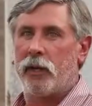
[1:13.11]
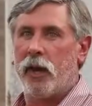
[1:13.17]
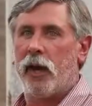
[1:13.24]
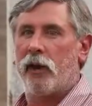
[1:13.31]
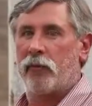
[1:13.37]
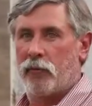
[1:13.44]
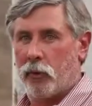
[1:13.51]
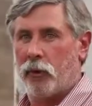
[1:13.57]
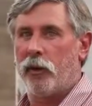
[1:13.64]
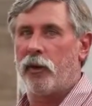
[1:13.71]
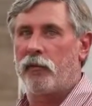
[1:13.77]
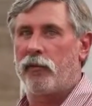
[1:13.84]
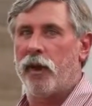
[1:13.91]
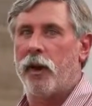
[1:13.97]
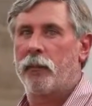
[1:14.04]
every day
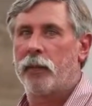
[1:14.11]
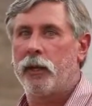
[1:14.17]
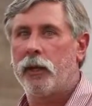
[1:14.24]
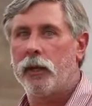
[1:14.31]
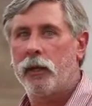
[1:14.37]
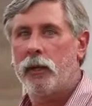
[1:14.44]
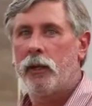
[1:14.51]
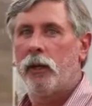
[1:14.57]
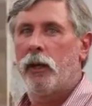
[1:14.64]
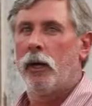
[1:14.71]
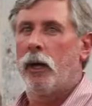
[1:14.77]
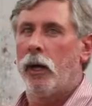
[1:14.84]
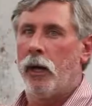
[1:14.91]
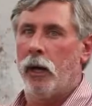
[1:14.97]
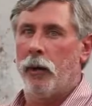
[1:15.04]
for their family.
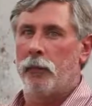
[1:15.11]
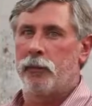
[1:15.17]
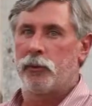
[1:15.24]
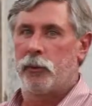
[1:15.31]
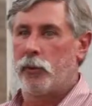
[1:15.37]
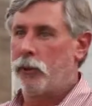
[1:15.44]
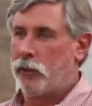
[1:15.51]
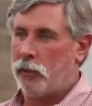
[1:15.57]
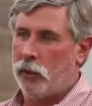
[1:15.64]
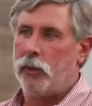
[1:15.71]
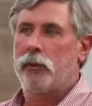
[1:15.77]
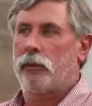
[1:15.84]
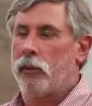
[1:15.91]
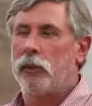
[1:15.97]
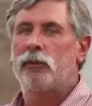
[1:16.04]
So
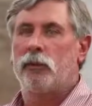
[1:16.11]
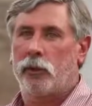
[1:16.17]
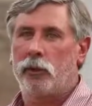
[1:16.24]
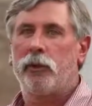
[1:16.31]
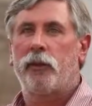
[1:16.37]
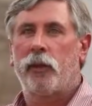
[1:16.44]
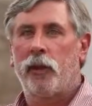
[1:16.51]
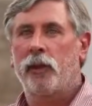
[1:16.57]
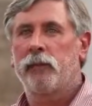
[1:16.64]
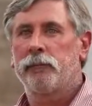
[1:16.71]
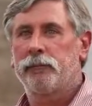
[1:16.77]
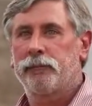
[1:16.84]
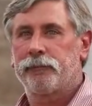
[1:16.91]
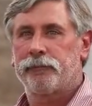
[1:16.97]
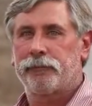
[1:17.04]
it's a good
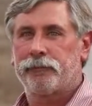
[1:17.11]
thing.